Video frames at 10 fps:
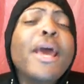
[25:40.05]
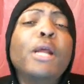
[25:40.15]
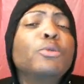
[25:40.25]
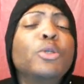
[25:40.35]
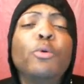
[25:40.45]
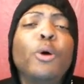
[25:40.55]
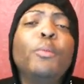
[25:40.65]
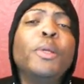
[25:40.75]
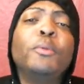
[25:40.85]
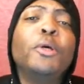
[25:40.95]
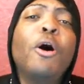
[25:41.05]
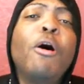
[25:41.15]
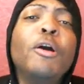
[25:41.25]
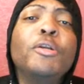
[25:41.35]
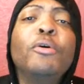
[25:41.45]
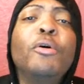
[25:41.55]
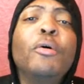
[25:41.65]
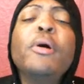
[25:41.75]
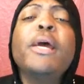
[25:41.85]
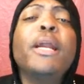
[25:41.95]
And I was going to open up the car
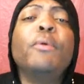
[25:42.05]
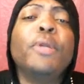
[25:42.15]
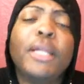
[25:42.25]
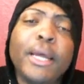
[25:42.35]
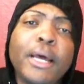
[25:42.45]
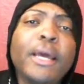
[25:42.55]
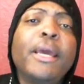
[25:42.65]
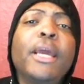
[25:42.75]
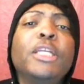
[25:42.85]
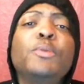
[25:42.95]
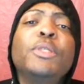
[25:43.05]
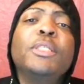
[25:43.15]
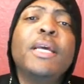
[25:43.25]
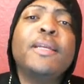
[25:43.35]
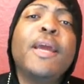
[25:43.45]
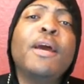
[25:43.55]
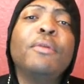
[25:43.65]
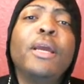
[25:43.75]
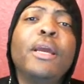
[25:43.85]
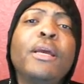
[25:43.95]
door, and I would have let her in. She would have sat
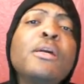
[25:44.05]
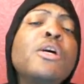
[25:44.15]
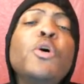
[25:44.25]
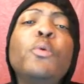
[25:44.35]
down there.